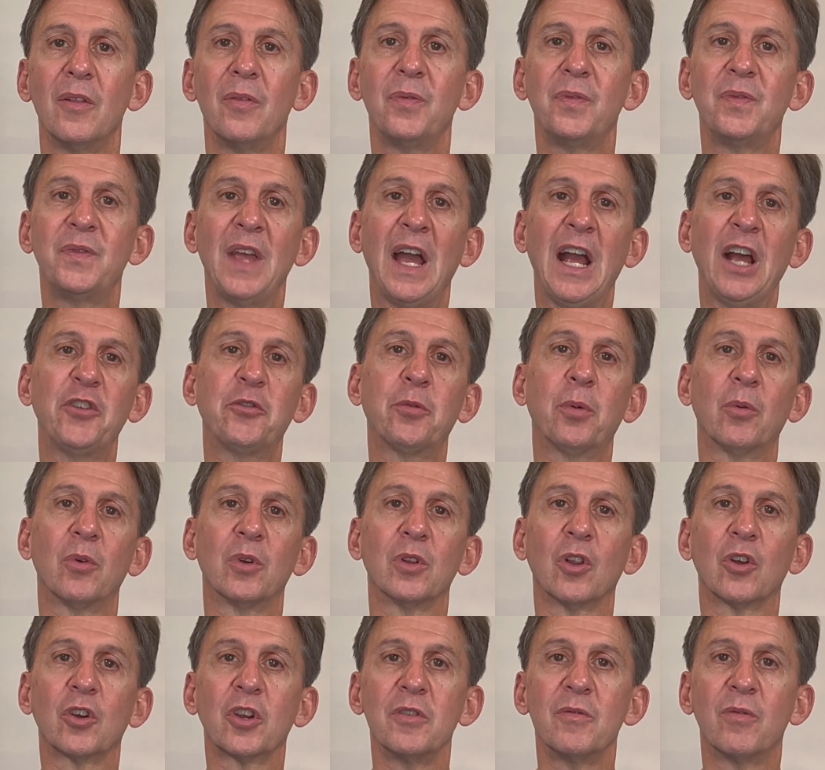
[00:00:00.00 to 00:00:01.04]
That's what we're
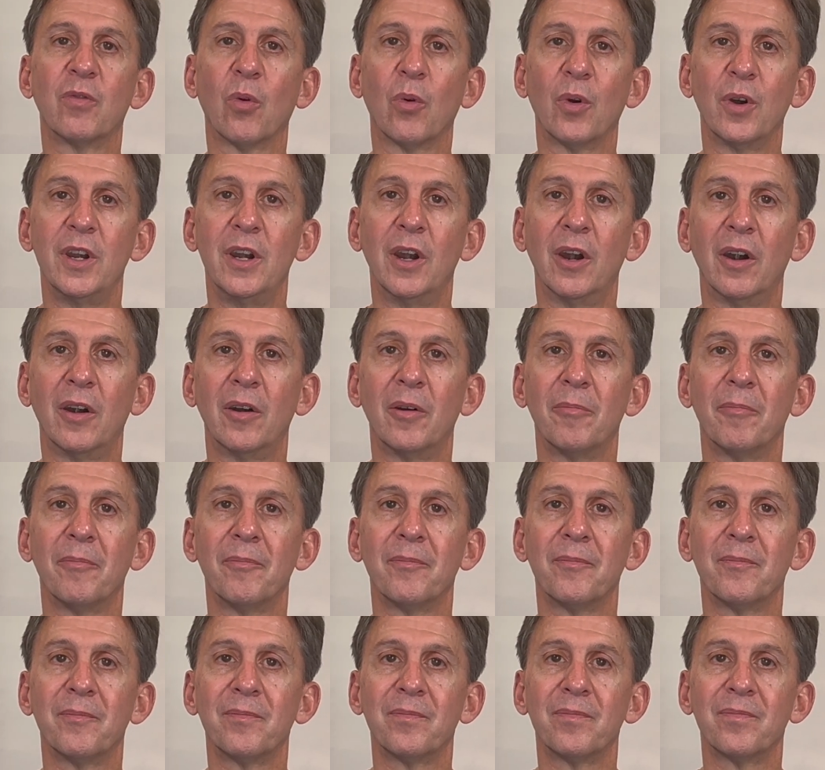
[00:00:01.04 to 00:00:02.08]
looking for here.
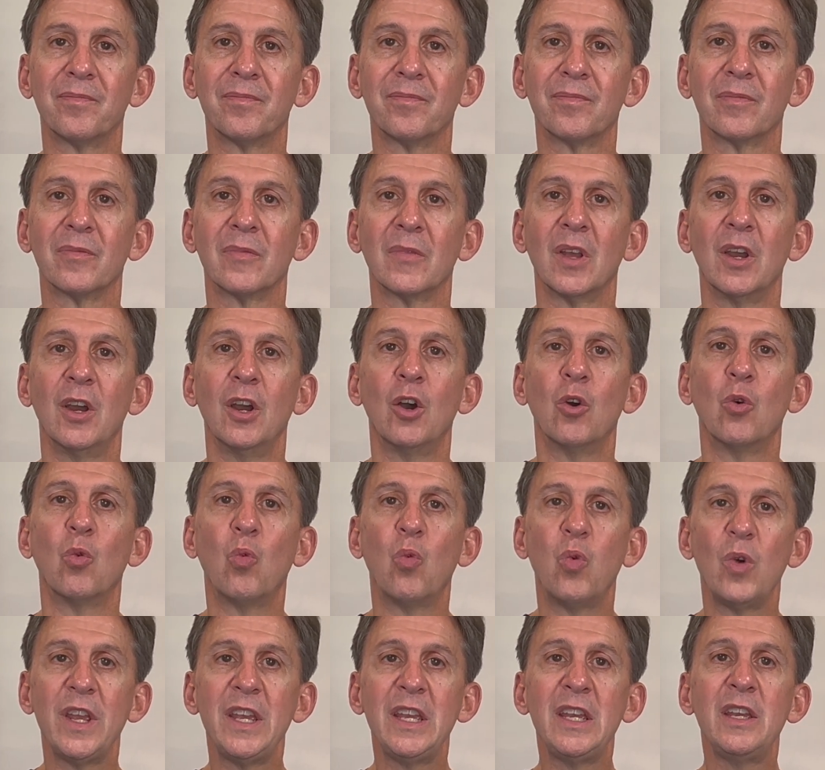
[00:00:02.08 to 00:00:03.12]

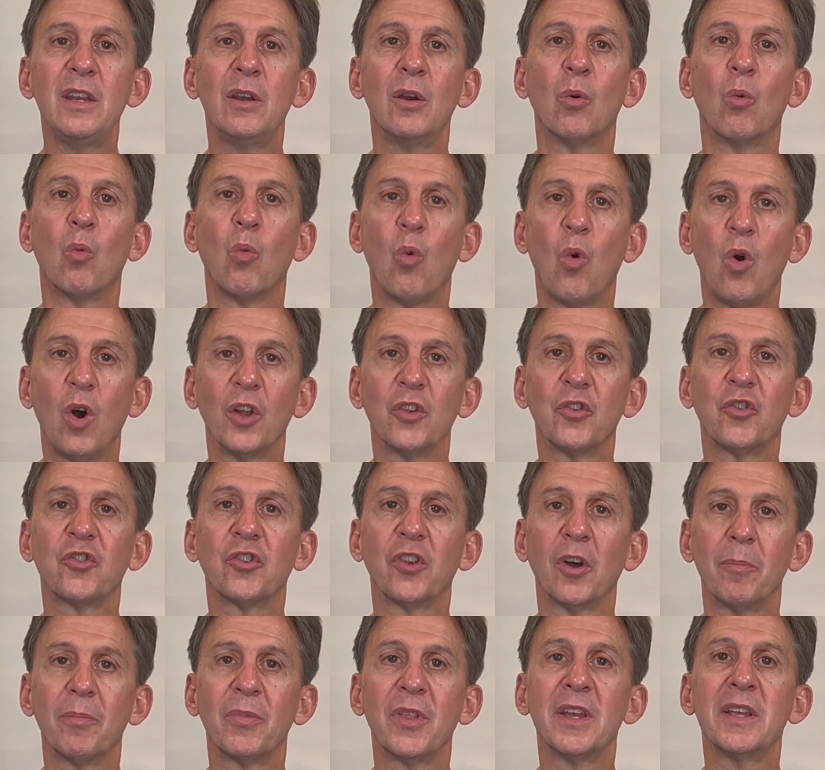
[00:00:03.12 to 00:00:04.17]
We want
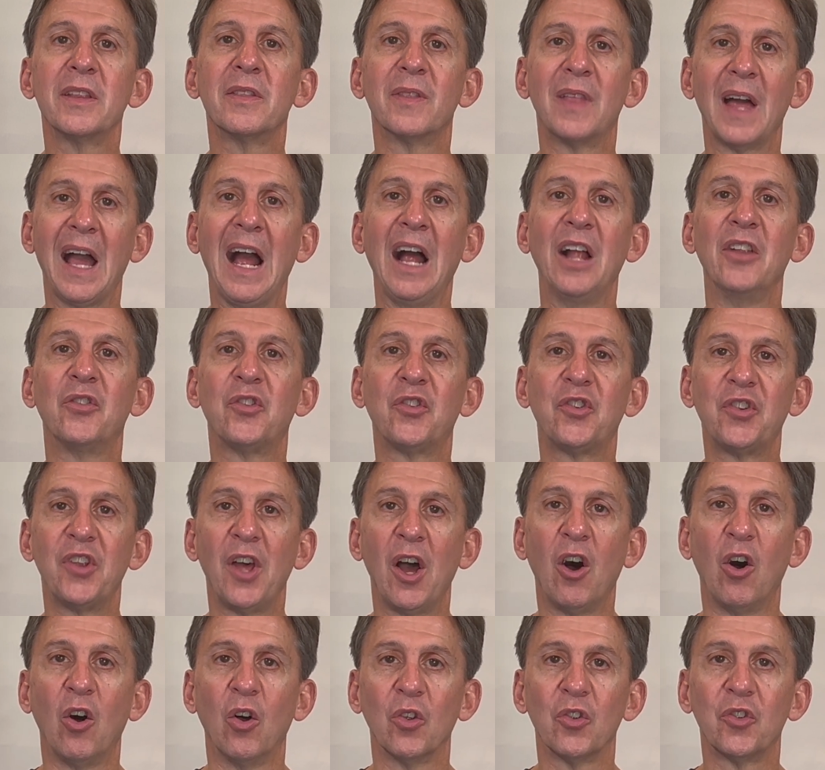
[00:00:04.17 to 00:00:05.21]
something that
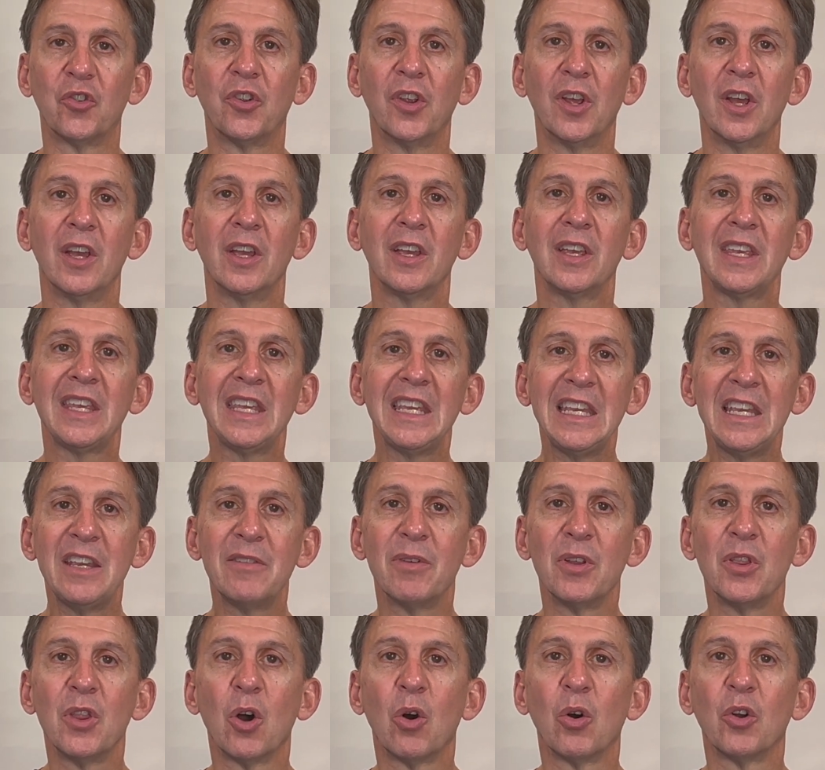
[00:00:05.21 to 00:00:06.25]
sells,
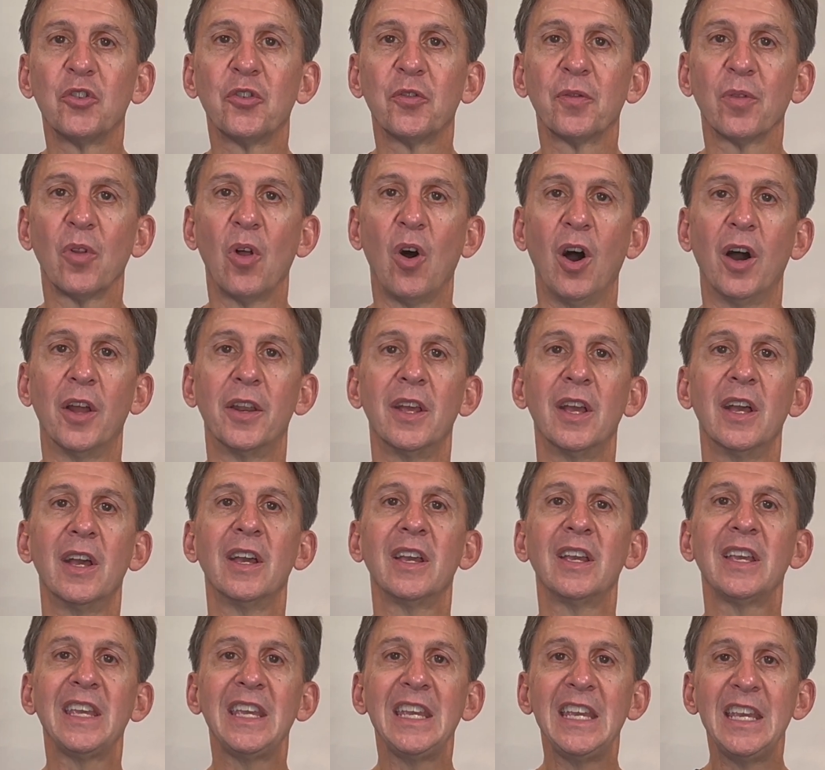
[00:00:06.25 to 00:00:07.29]
even though it's flawed,
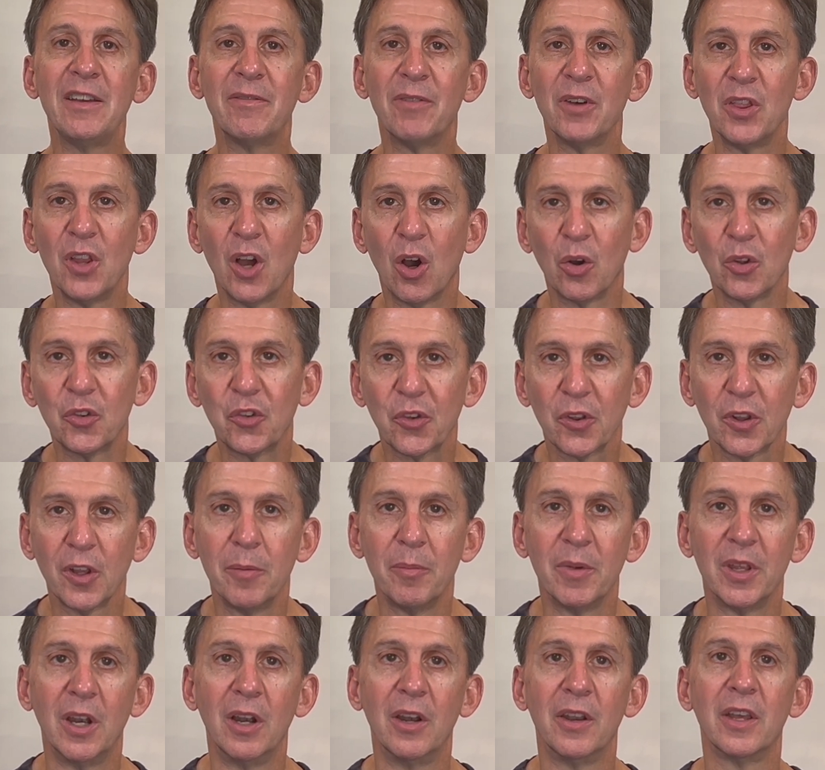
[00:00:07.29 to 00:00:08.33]
even though it's
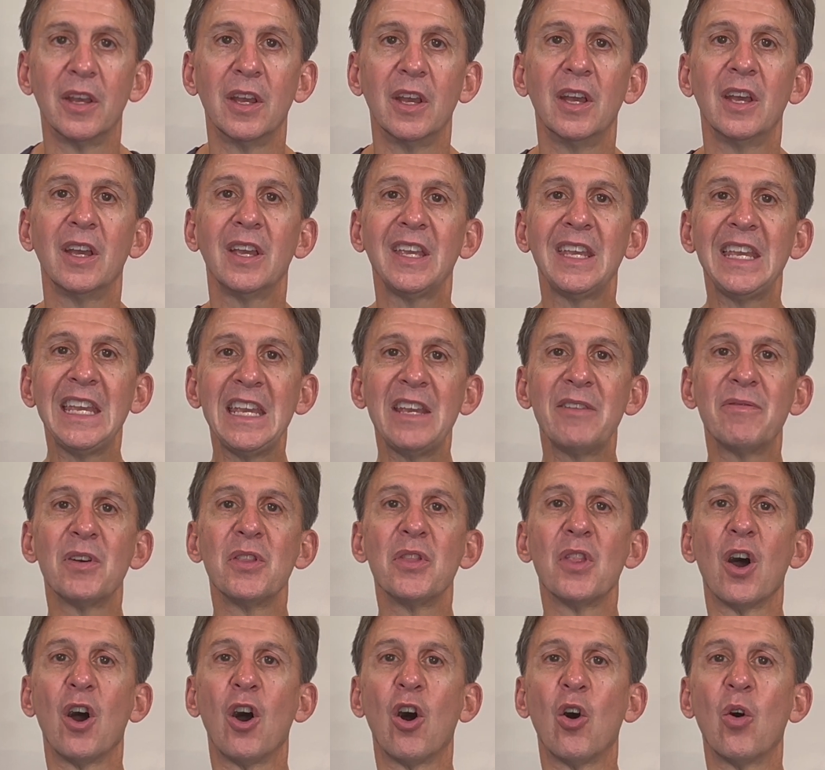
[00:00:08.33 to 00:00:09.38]
limited, even
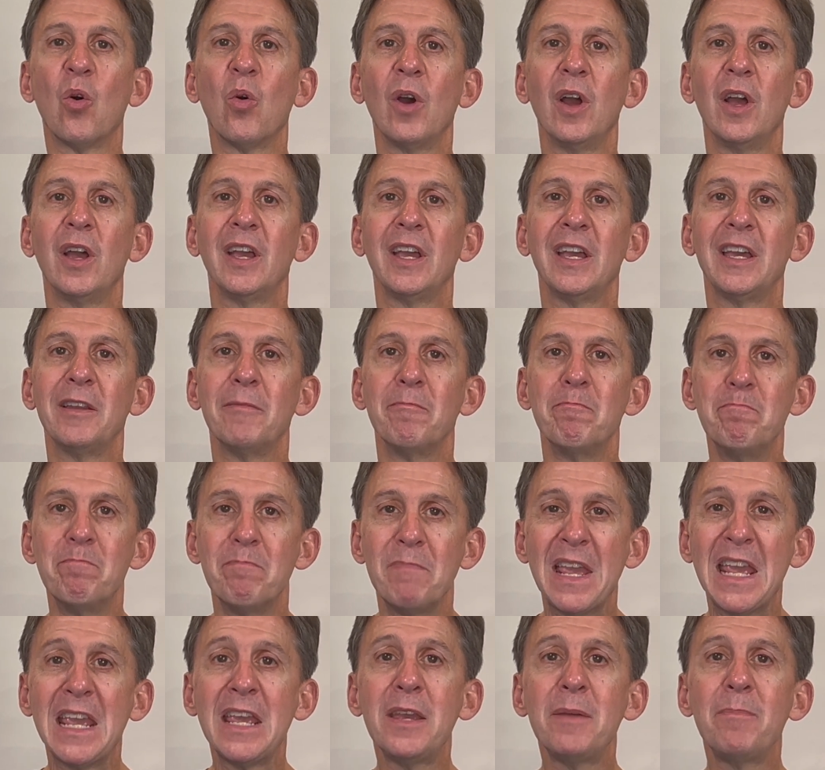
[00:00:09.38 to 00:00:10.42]
though it
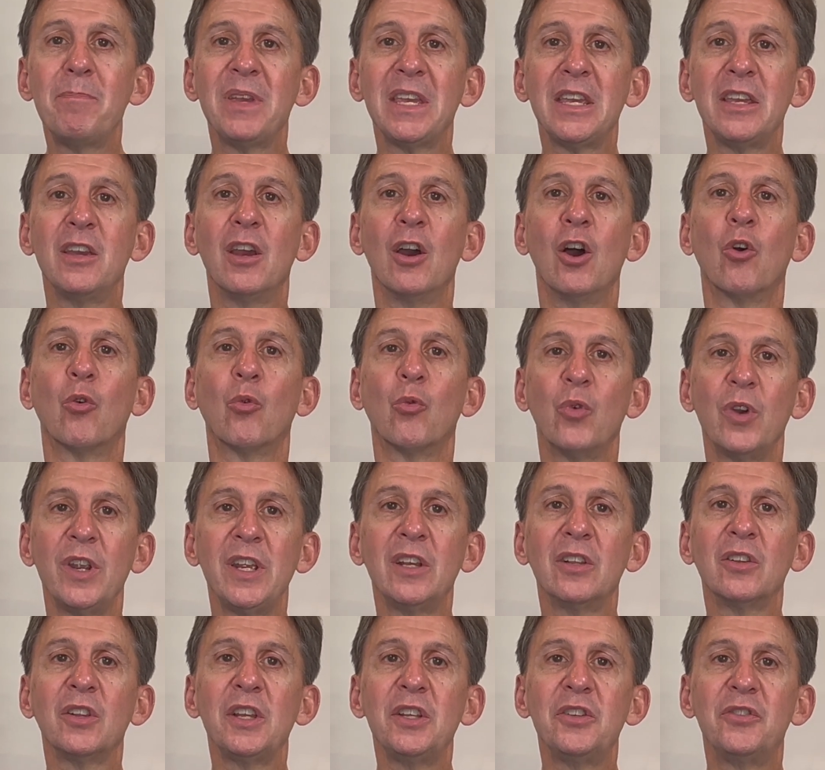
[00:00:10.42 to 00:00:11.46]
may be
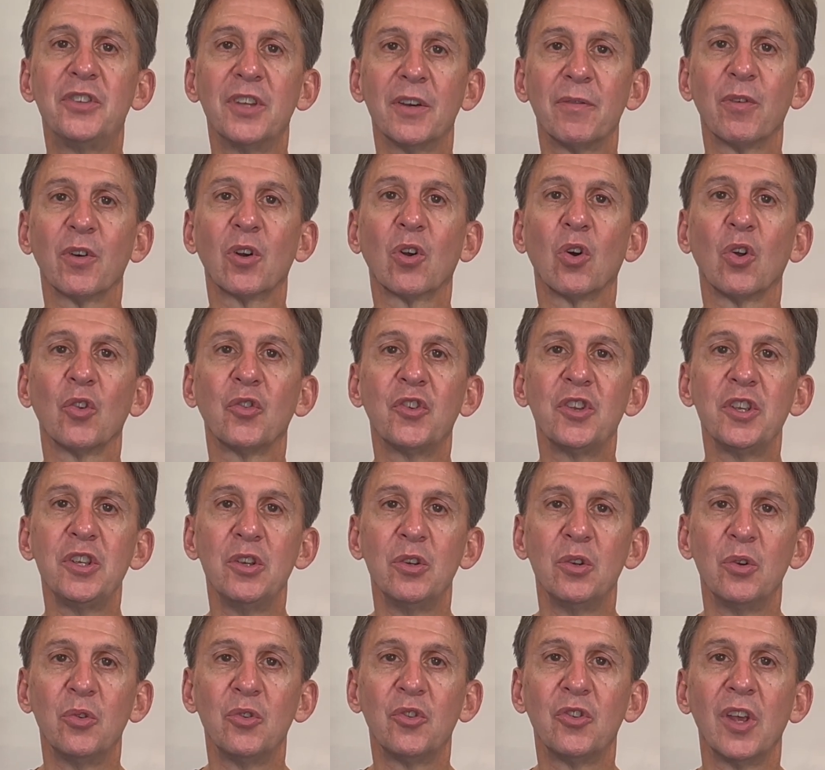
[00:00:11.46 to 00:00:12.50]
really difficult to
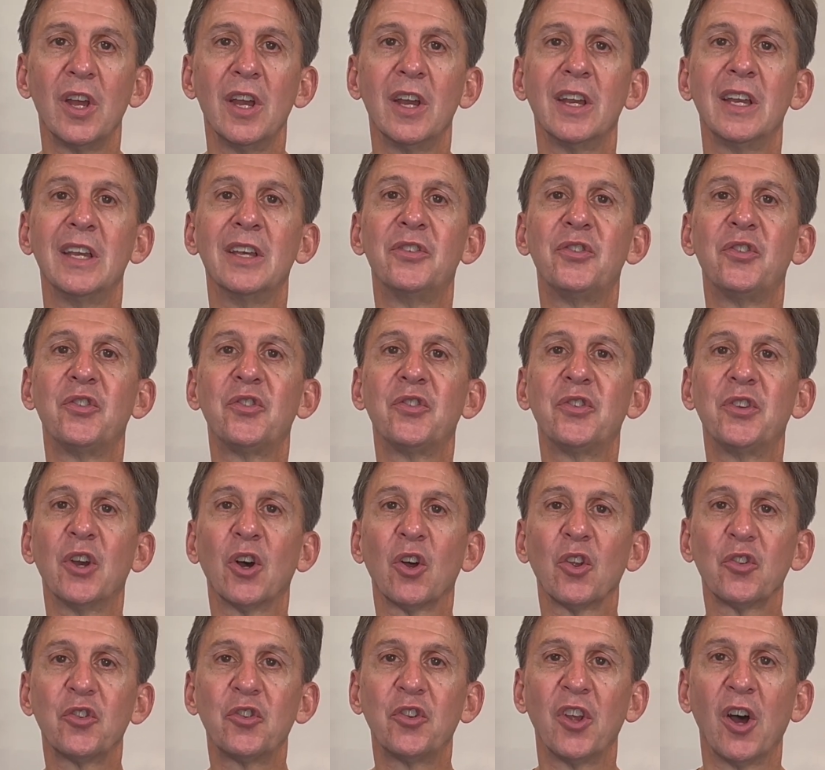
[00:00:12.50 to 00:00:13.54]
use, it still
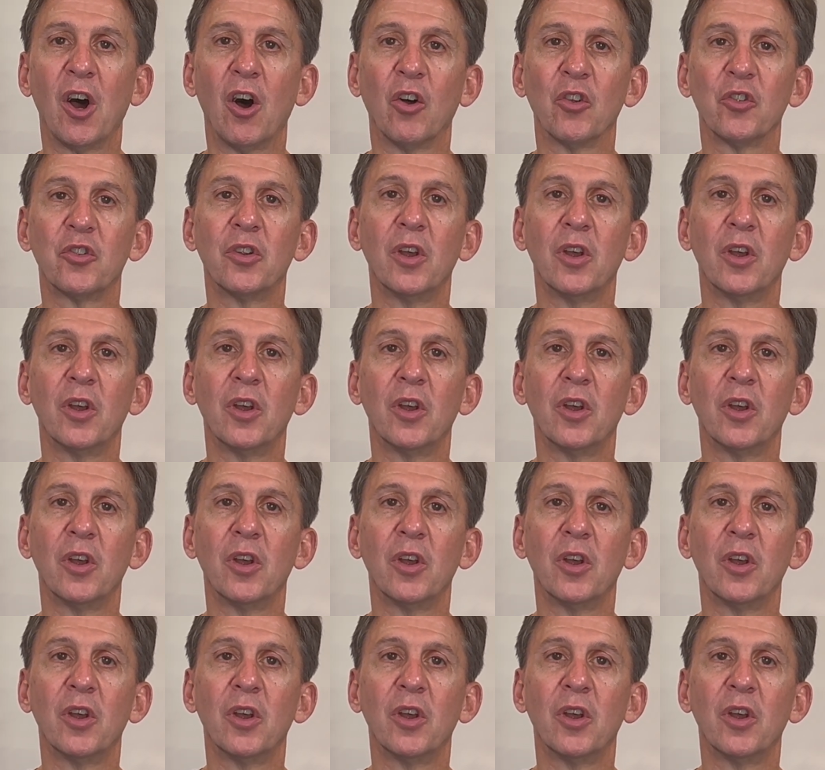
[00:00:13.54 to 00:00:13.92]
sells